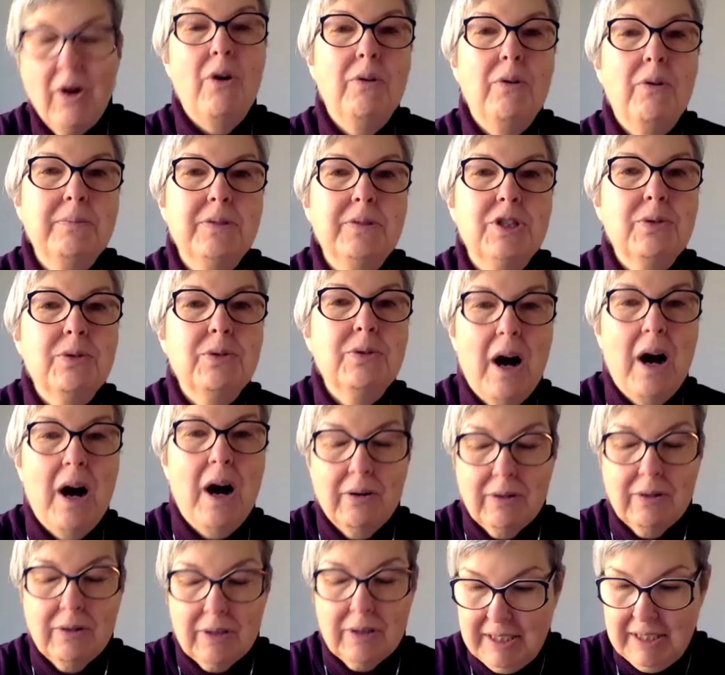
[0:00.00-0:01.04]
home to
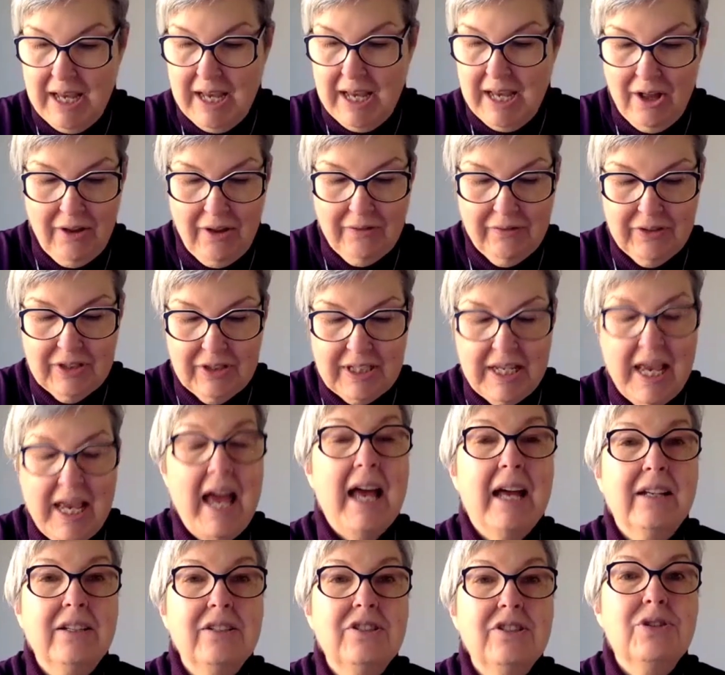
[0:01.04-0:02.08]
ourselves
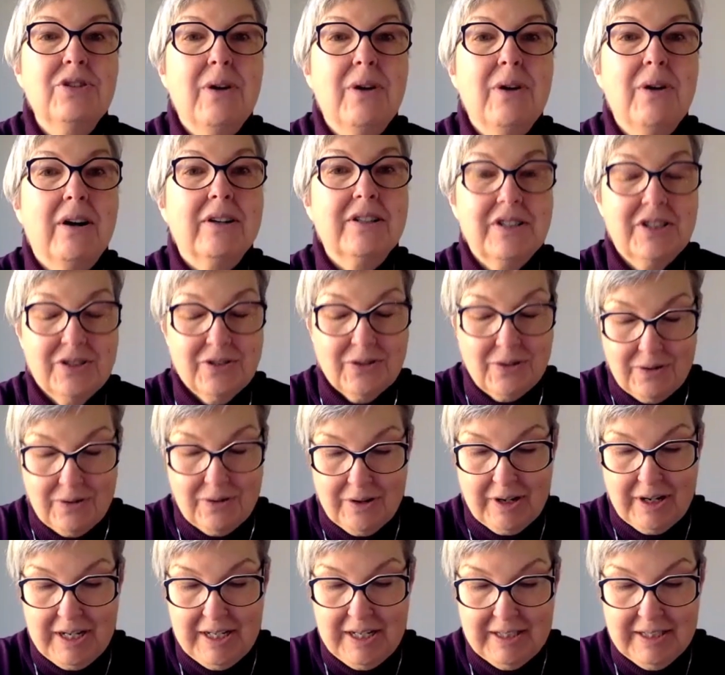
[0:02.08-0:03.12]
and to our
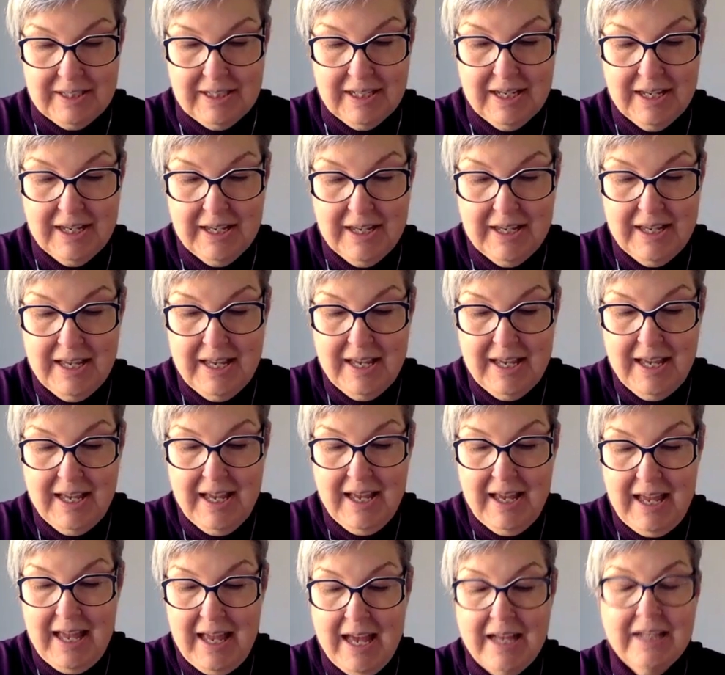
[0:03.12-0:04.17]
stories.
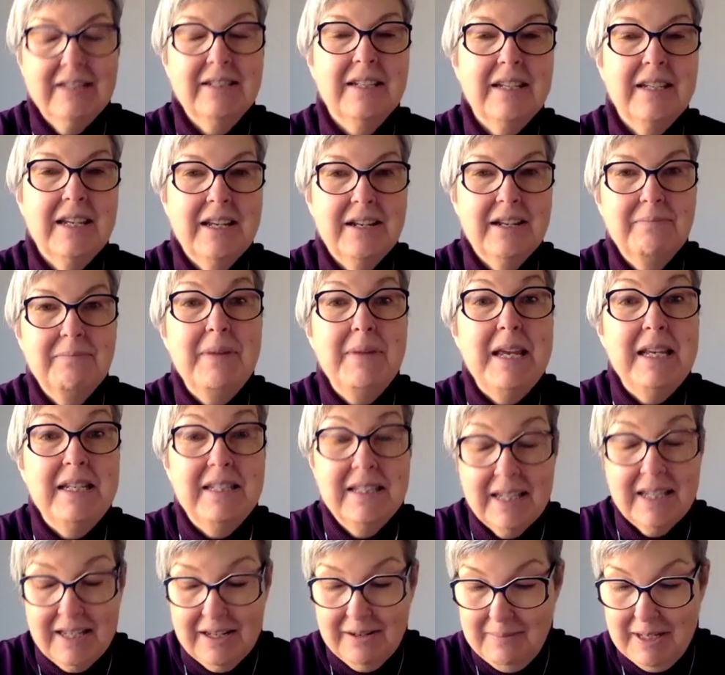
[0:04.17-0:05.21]
And in
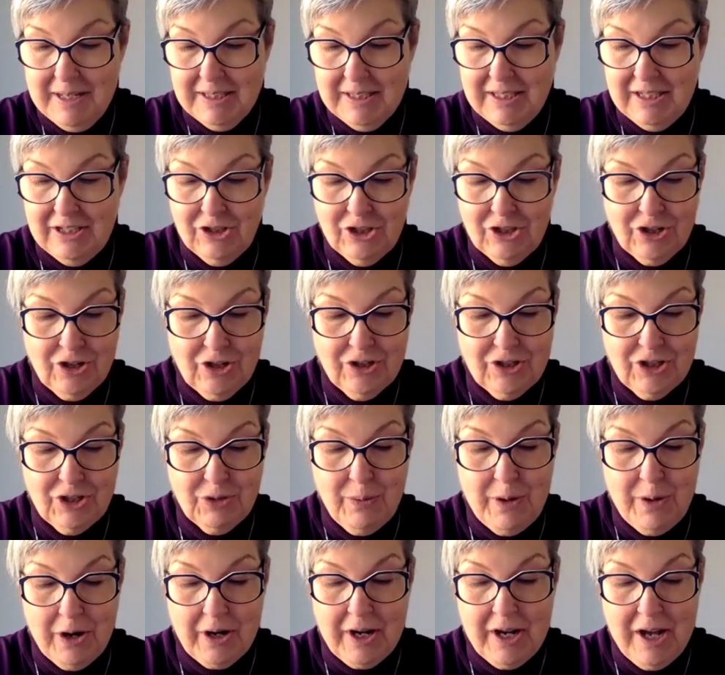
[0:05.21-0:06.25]
meeting in Messy Church,
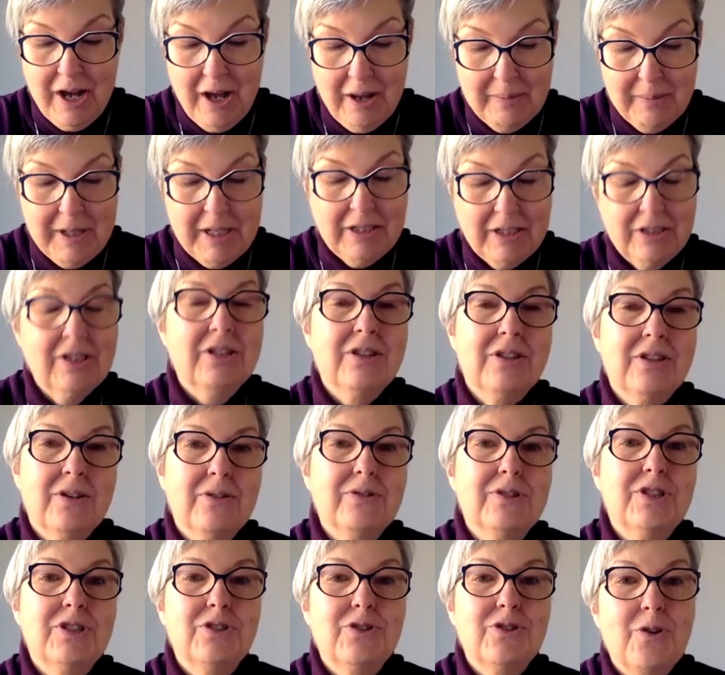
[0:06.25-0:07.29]
we are coming to
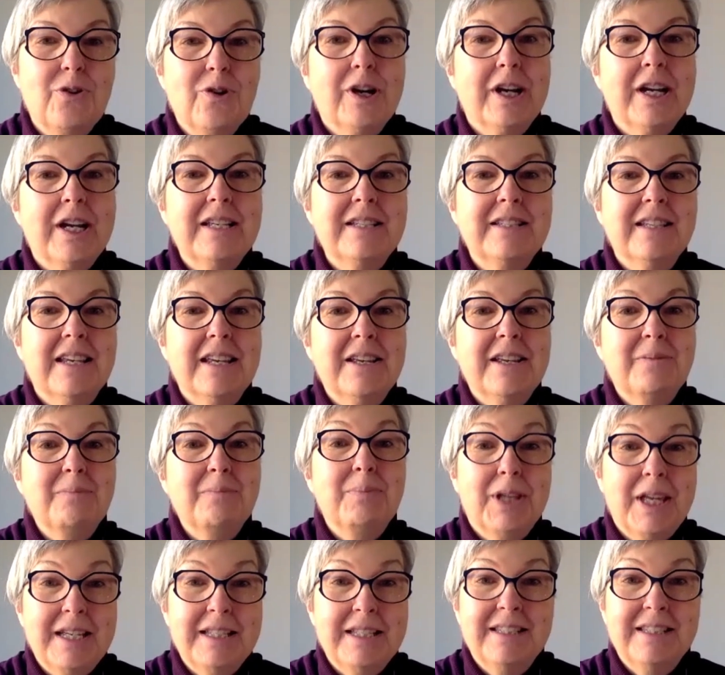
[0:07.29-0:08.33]
those stories in
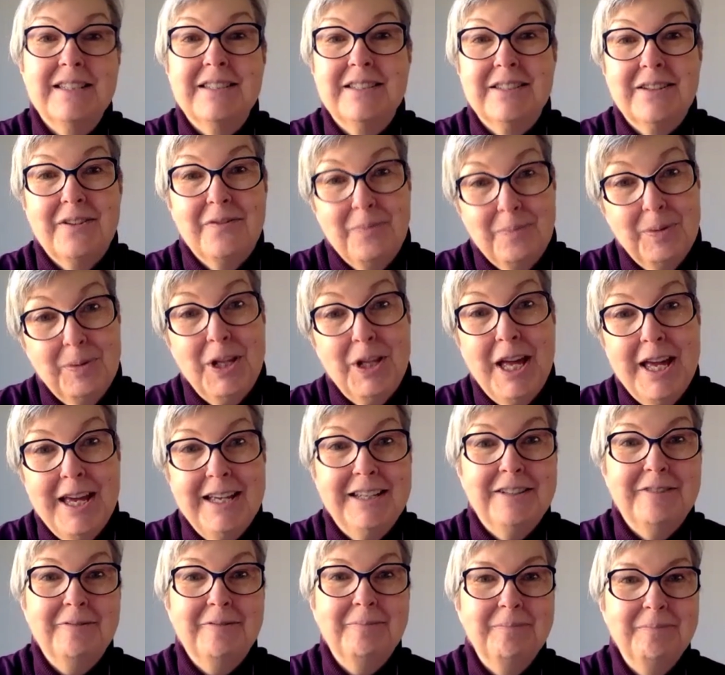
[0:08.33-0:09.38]
places of
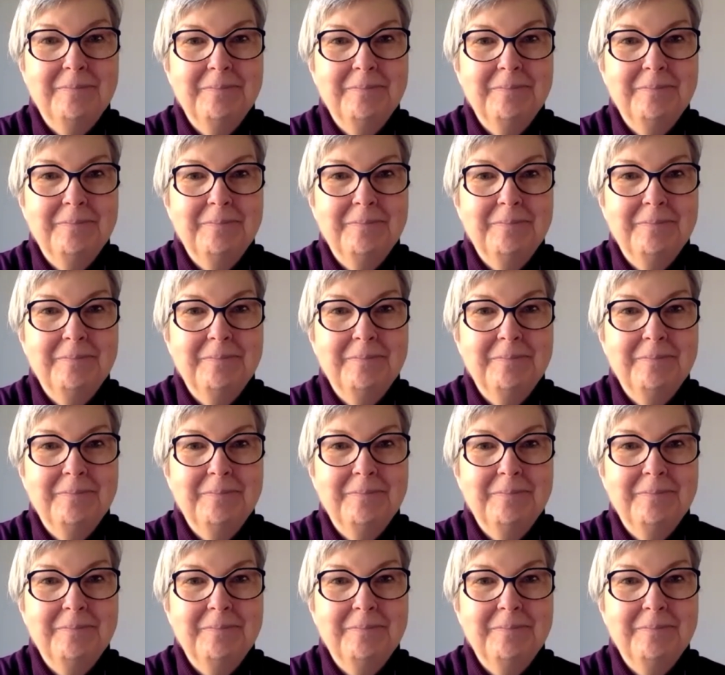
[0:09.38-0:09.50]
play.